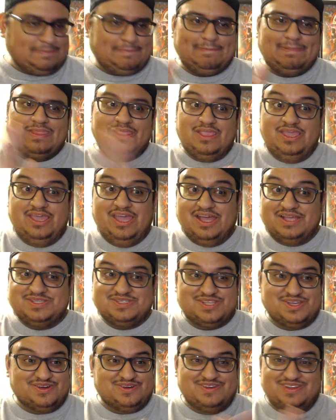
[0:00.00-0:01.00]
Yeah,
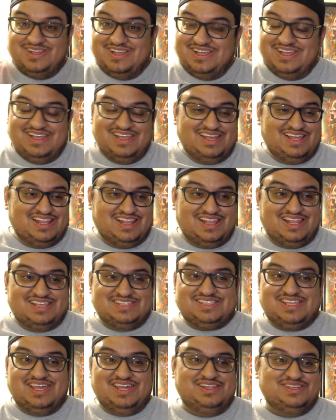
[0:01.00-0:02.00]
so let's
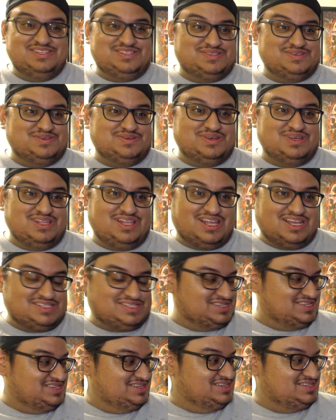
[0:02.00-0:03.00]
get into it. Lots
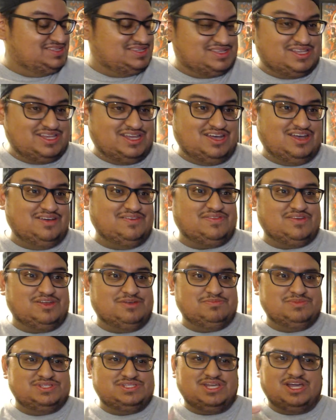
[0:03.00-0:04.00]
of good stuff. I'm
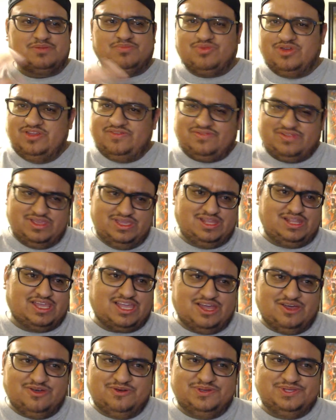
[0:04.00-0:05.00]
gonna talk briefly, like I
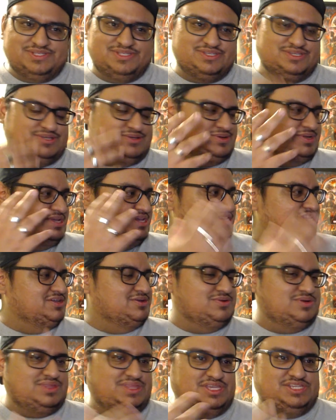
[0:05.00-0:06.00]
always do,
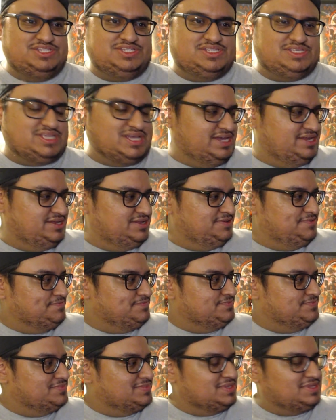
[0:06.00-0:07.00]
with each title.
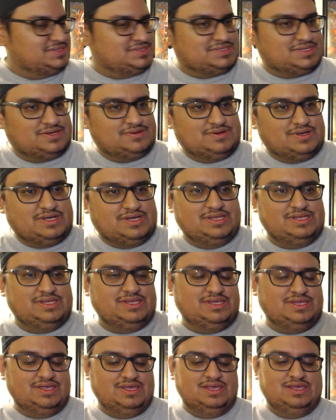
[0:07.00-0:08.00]
So
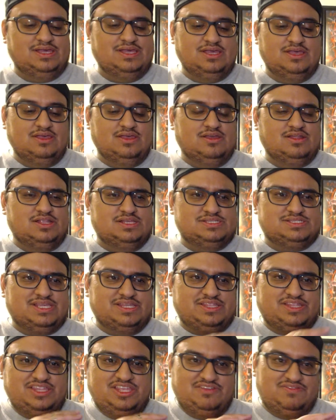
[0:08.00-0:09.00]
let's get
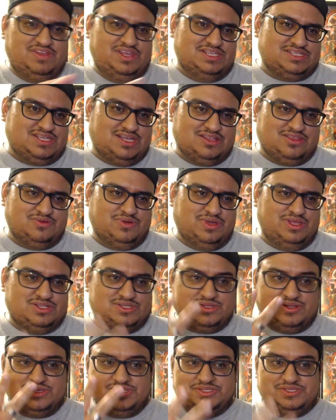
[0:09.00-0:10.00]
the DVDs out of the way. There's
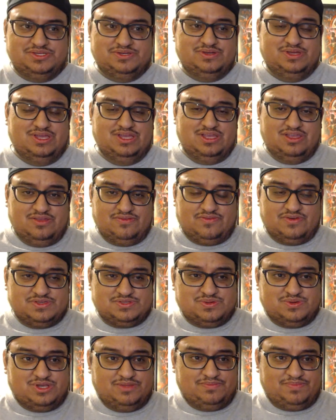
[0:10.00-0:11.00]
only two. First
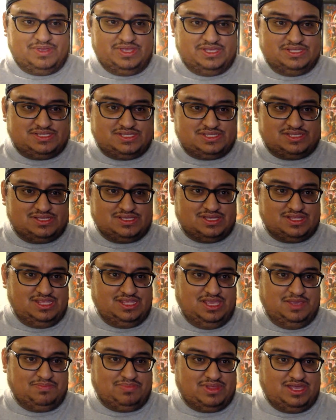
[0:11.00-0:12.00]
one up is the
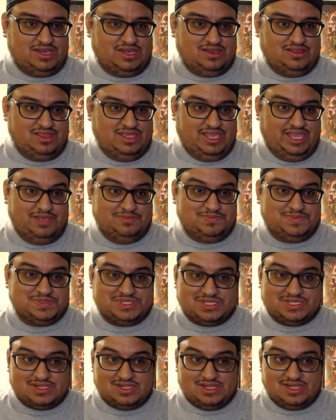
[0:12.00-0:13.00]
Planet of the
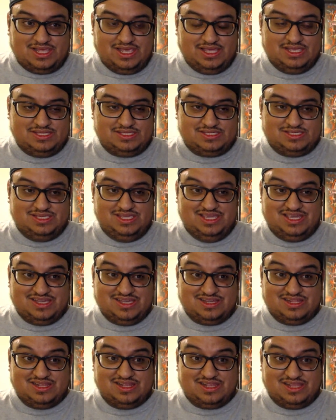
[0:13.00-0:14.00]
Apes Legacy
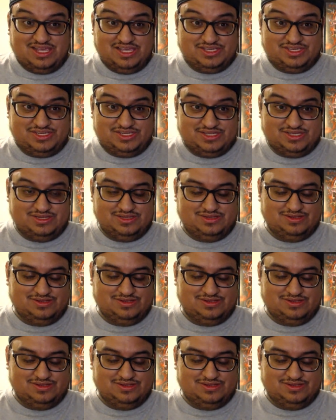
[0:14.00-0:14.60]
Collection.